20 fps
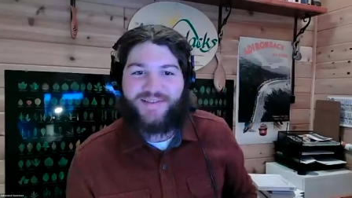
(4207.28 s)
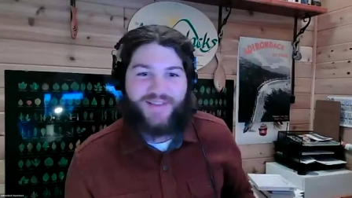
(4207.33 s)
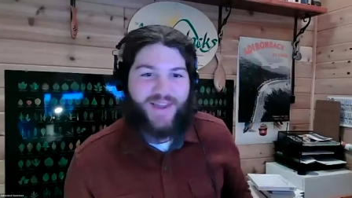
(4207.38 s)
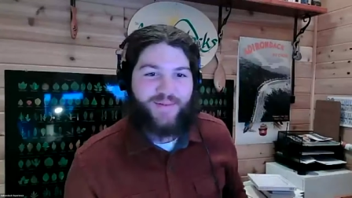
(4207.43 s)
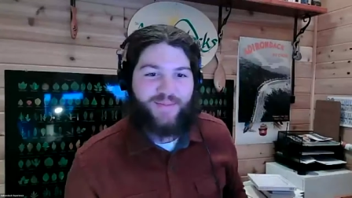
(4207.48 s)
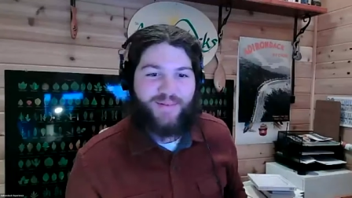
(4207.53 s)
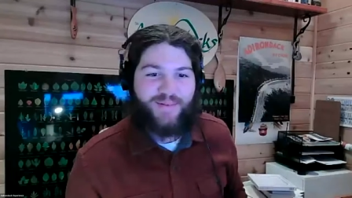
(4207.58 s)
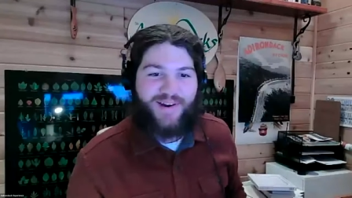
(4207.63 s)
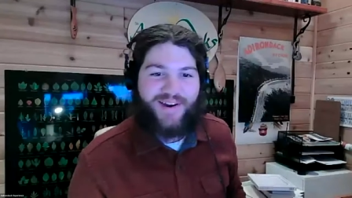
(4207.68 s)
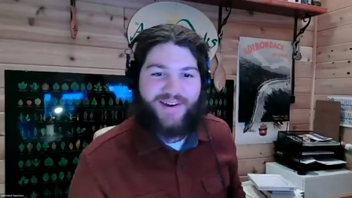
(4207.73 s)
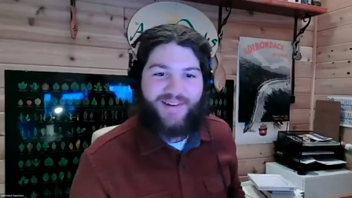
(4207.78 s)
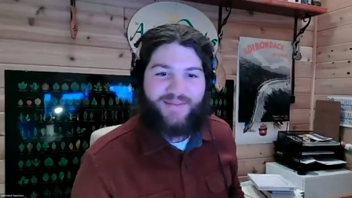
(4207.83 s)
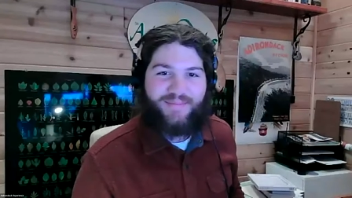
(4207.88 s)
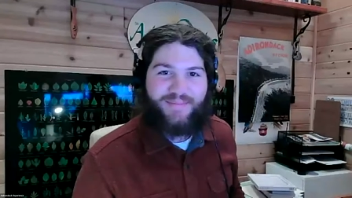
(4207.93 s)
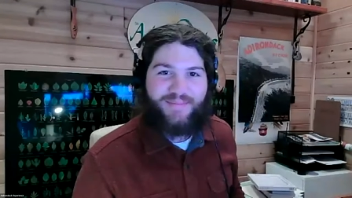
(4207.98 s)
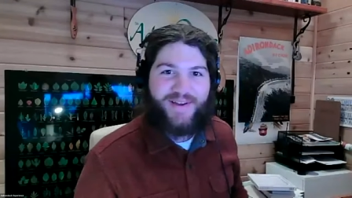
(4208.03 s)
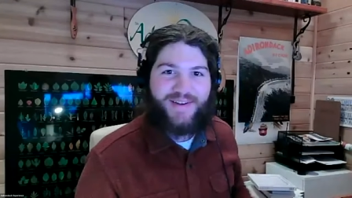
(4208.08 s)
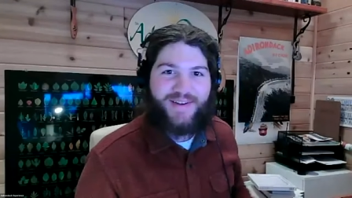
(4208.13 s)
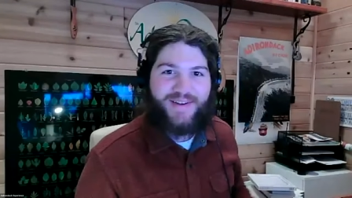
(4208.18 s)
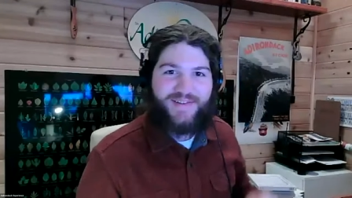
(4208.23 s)
Thank you, Bryan
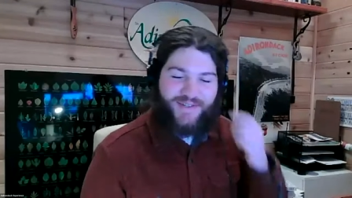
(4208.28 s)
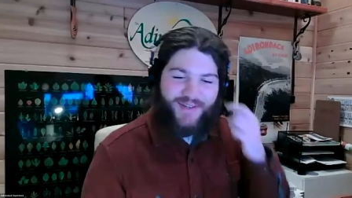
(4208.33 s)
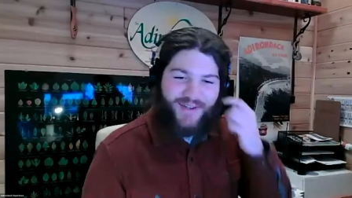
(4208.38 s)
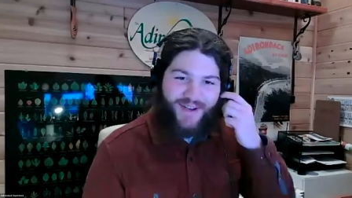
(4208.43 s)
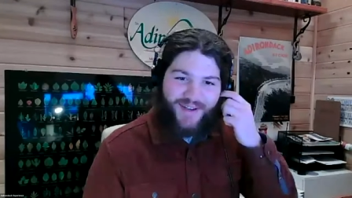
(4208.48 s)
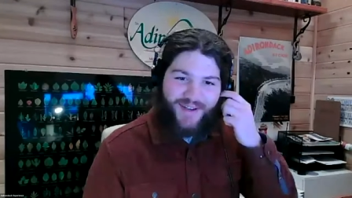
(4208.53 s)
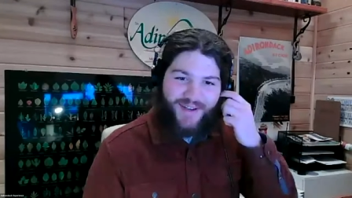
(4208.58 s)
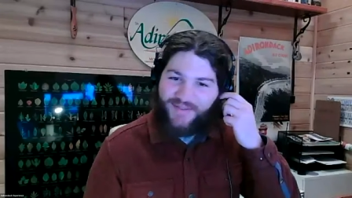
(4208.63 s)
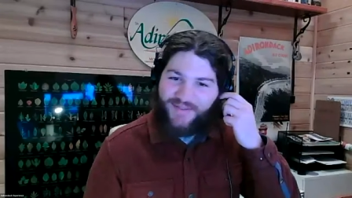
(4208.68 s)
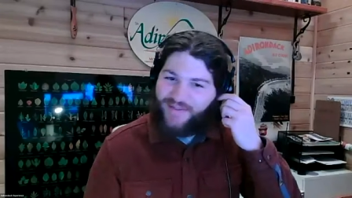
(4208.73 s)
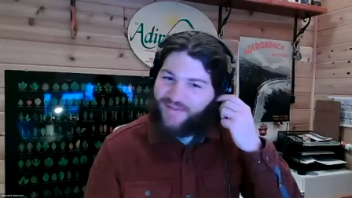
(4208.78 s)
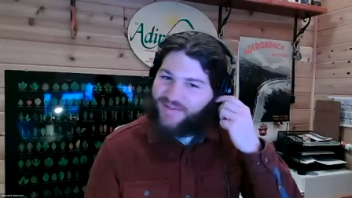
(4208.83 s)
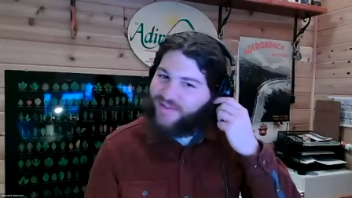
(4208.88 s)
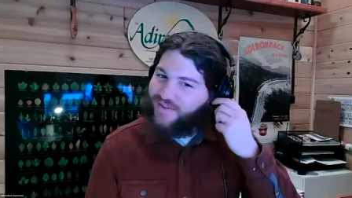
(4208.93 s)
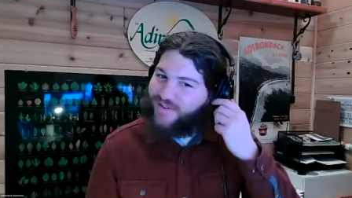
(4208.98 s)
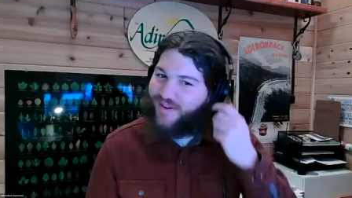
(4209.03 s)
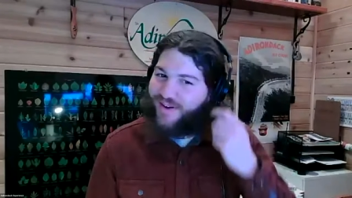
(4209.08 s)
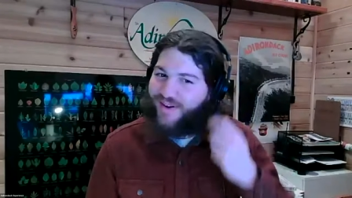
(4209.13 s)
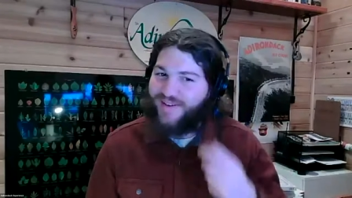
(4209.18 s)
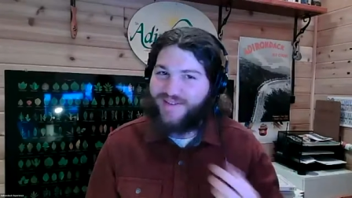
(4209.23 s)
and Mitch. Um,
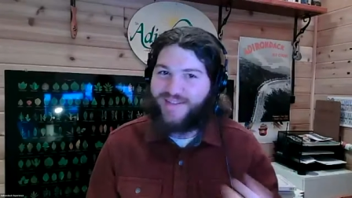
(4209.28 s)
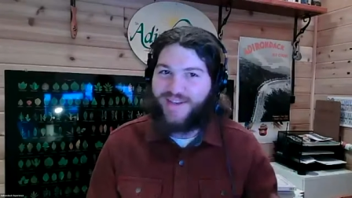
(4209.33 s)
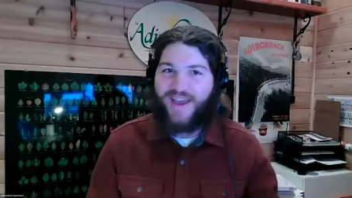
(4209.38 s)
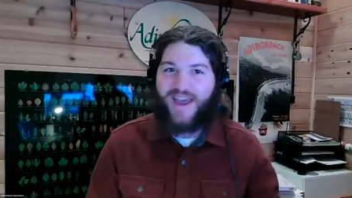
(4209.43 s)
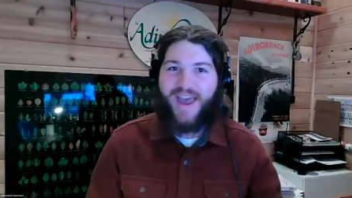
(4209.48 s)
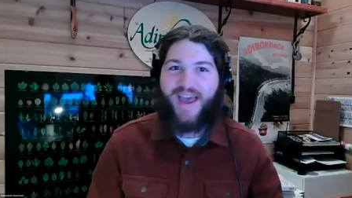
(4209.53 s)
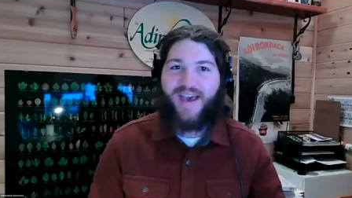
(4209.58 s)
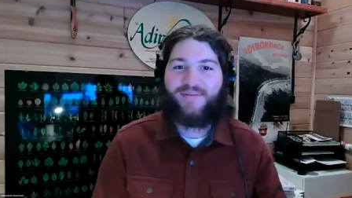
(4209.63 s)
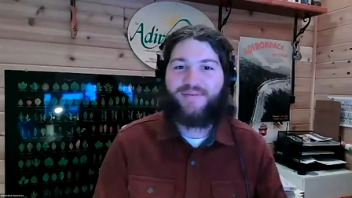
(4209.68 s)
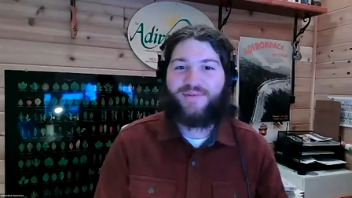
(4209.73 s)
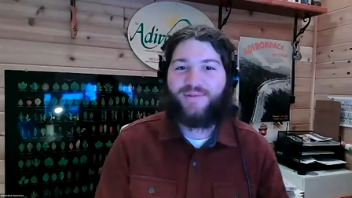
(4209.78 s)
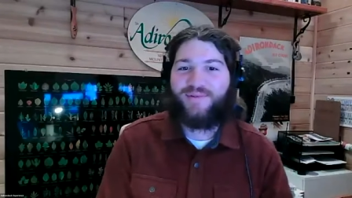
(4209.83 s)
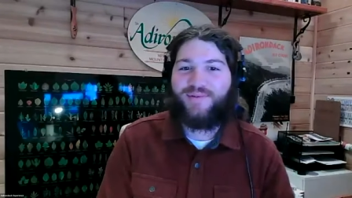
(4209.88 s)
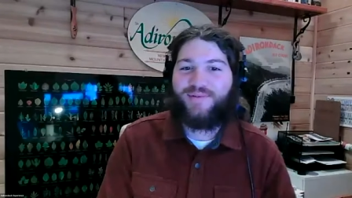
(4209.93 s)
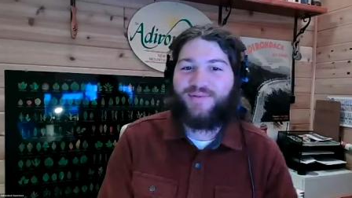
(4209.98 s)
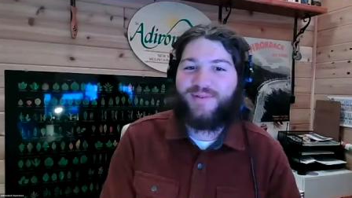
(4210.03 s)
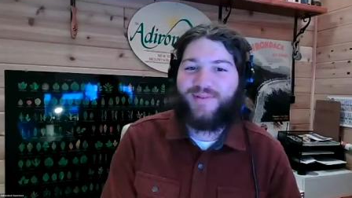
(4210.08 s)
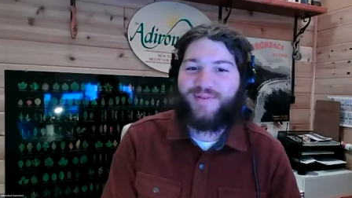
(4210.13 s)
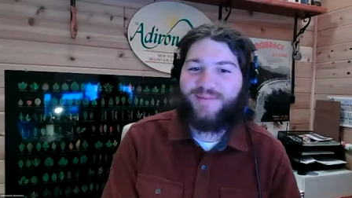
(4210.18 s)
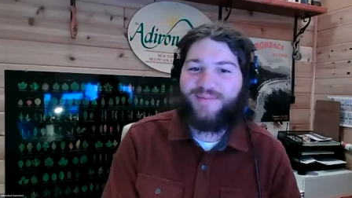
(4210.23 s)
great to have
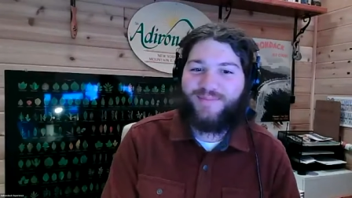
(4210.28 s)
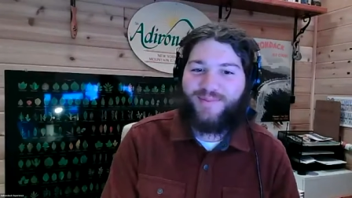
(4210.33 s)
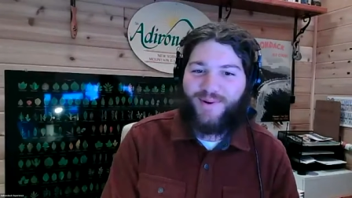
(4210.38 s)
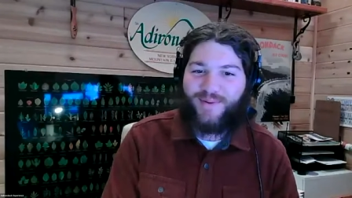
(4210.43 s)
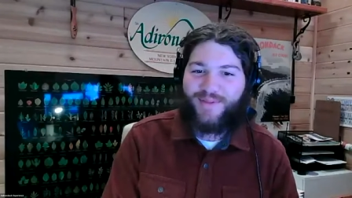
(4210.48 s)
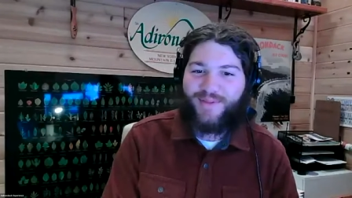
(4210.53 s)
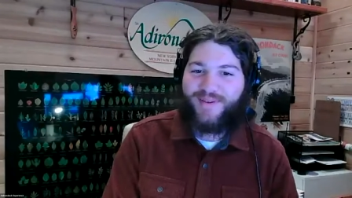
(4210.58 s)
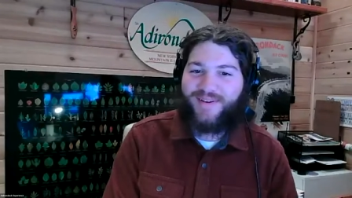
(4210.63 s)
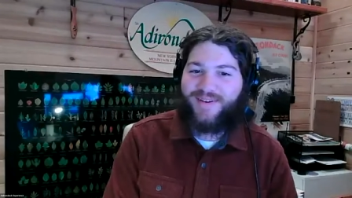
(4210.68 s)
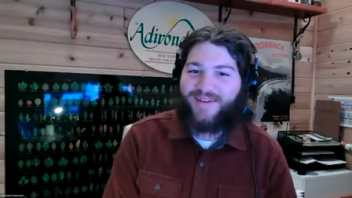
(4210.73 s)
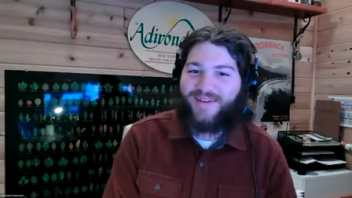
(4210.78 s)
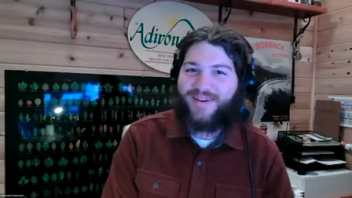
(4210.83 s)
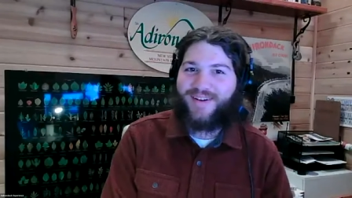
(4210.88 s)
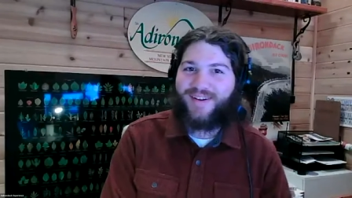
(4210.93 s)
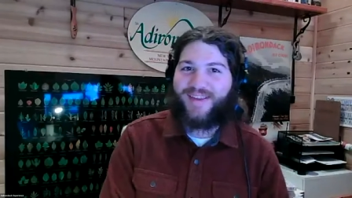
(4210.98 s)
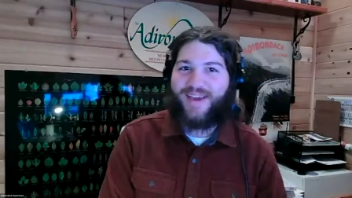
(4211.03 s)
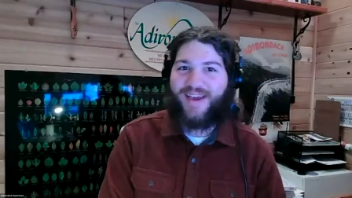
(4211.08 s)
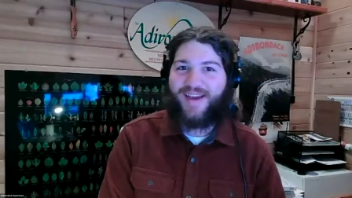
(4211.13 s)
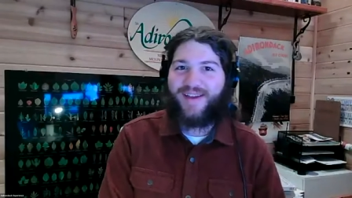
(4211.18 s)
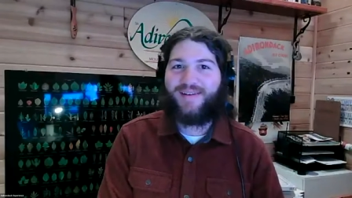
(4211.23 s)
you both here
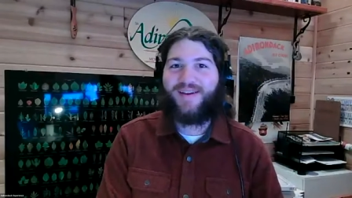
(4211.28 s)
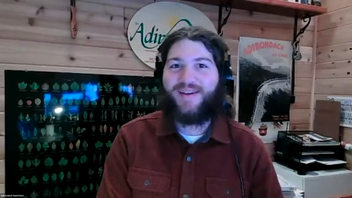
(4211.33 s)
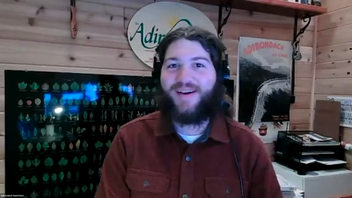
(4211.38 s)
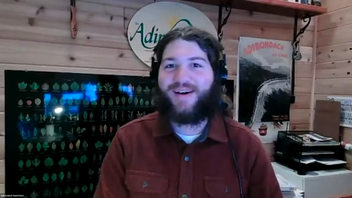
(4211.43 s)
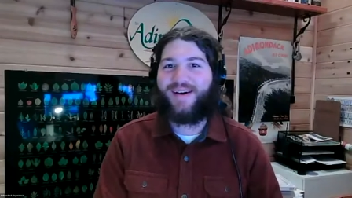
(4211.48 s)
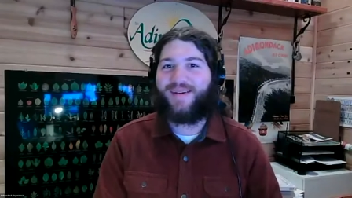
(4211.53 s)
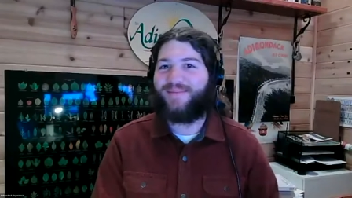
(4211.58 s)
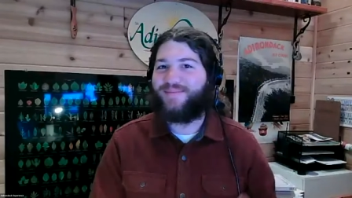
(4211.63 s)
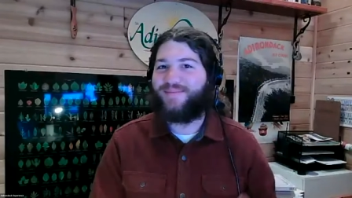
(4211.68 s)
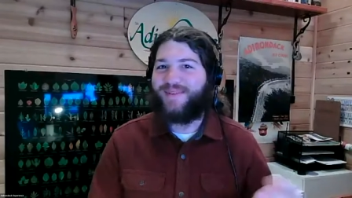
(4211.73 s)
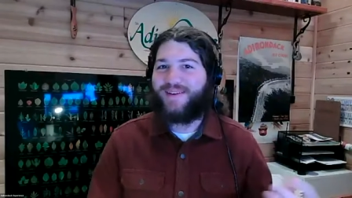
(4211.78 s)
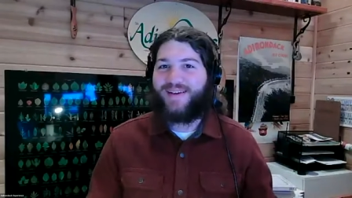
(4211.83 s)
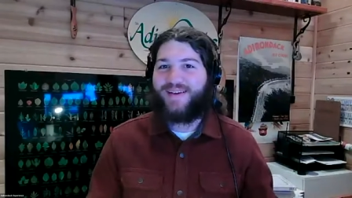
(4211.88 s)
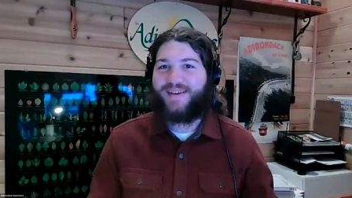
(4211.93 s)
again. Um,